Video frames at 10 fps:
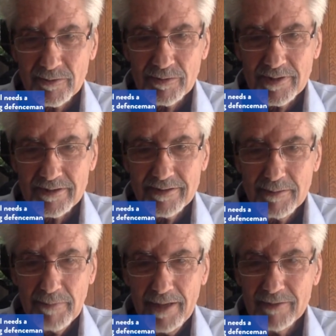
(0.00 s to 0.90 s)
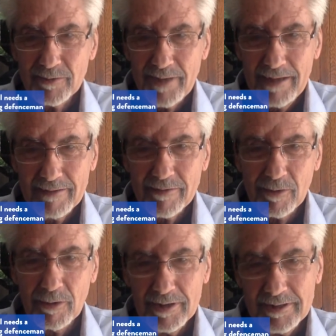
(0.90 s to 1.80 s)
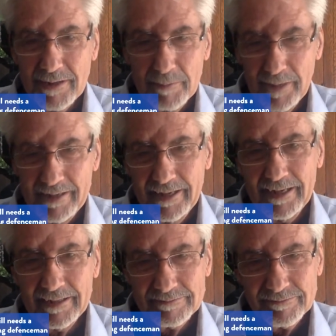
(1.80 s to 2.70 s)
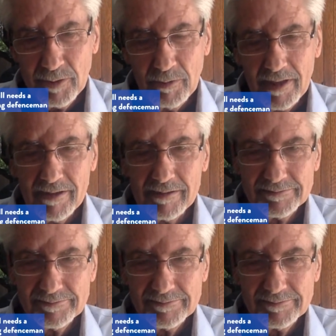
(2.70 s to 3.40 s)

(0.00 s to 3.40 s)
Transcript: with his teammates without throwing them and a few other